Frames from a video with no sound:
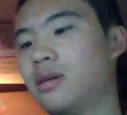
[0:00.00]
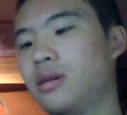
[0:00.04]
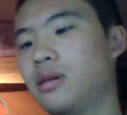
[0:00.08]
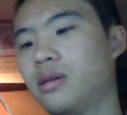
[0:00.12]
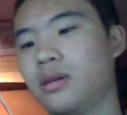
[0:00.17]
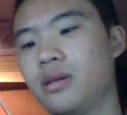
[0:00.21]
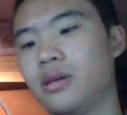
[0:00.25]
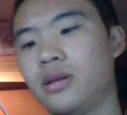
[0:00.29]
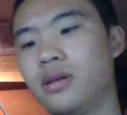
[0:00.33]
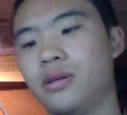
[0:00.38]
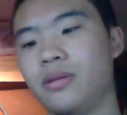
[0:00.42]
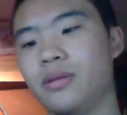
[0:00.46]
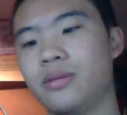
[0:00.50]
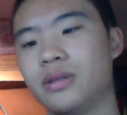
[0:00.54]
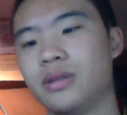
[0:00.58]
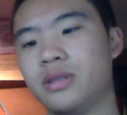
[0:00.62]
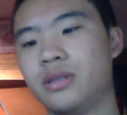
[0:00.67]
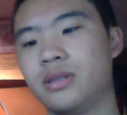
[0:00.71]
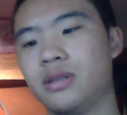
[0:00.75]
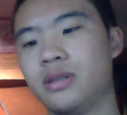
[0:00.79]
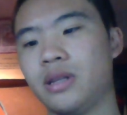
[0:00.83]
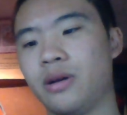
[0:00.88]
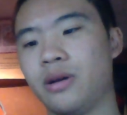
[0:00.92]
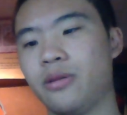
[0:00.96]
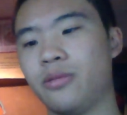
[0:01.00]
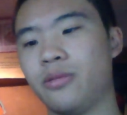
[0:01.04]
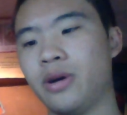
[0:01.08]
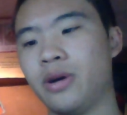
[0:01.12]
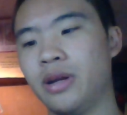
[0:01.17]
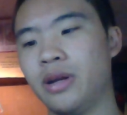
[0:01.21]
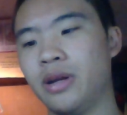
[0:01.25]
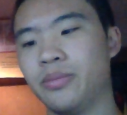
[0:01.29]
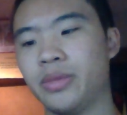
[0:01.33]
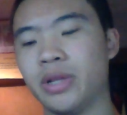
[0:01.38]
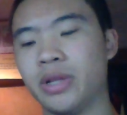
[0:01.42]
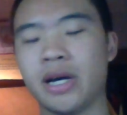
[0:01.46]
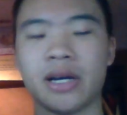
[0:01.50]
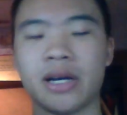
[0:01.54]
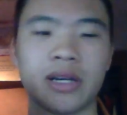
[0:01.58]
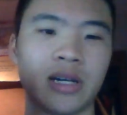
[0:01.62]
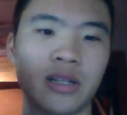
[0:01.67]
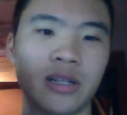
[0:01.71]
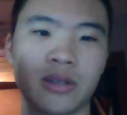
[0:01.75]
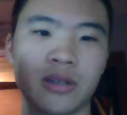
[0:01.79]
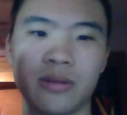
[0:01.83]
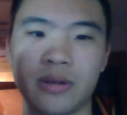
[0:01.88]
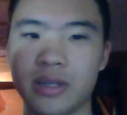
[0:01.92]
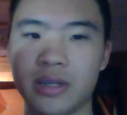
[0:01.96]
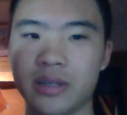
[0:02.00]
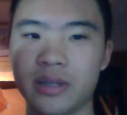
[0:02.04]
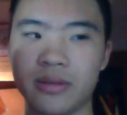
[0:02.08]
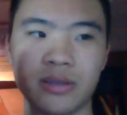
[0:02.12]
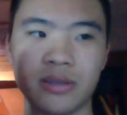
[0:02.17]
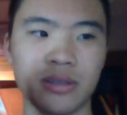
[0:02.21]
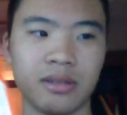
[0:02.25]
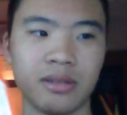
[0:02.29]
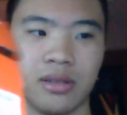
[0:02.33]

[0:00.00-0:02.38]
that white and black colorway. It was,